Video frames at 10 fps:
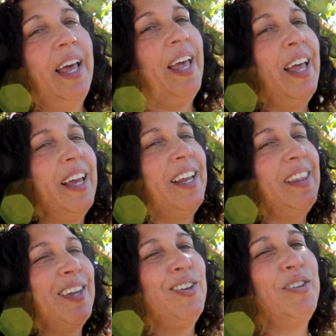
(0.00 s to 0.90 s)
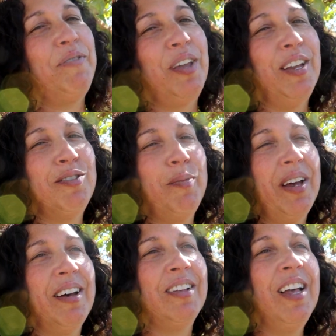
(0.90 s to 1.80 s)
and hit that notification
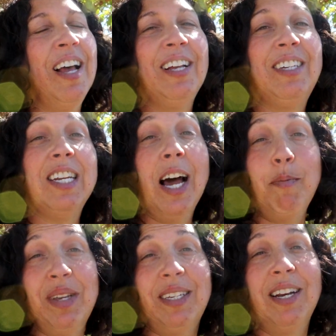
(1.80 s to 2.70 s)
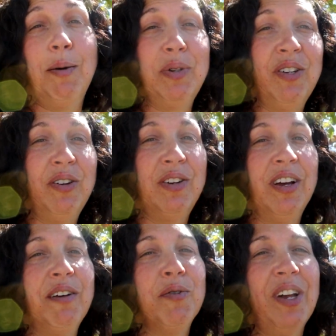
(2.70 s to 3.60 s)
bell to not miss an episode
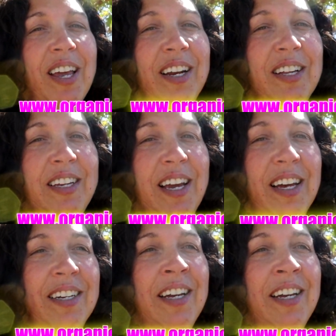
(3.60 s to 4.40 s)
of Organically Ann.